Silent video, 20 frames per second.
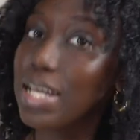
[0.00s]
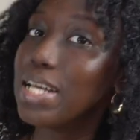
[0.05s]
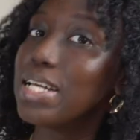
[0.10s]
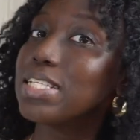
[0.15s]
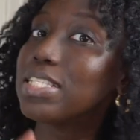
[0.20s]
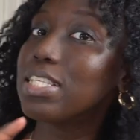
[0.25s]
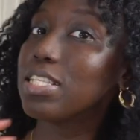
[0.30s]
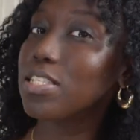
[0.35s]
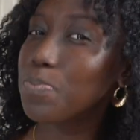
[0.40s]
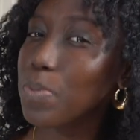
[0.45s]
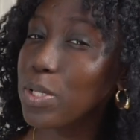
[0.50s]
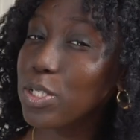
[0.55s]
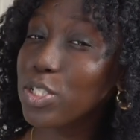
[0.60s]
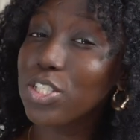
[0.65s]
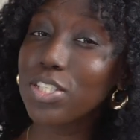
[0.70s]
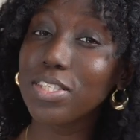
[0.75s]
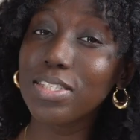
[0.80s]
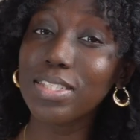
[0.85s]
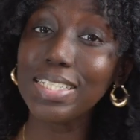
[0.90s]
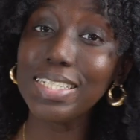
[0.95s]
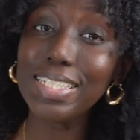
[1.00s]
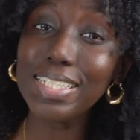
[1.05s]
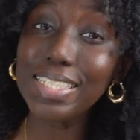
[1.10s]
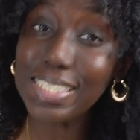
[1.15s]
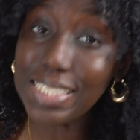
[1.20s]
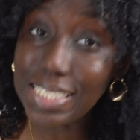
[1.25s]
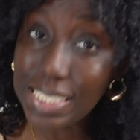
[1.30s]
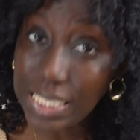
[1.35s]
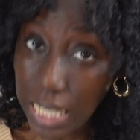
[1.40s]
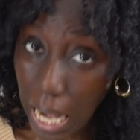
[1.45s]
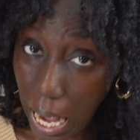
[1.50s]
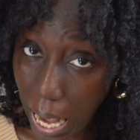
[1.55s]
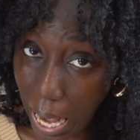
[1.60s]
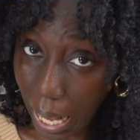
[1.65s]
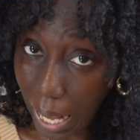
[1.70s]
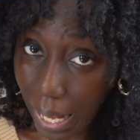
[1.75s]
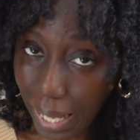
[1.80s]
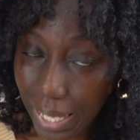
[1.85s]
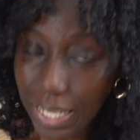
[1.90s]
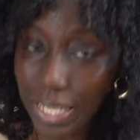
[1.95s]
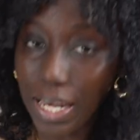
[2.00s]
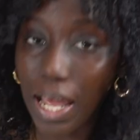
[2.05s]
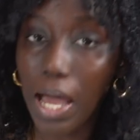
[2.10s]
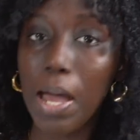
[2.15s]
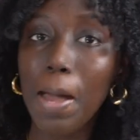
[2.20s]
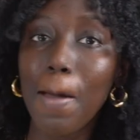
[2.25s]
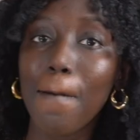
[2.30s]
suspiciously died,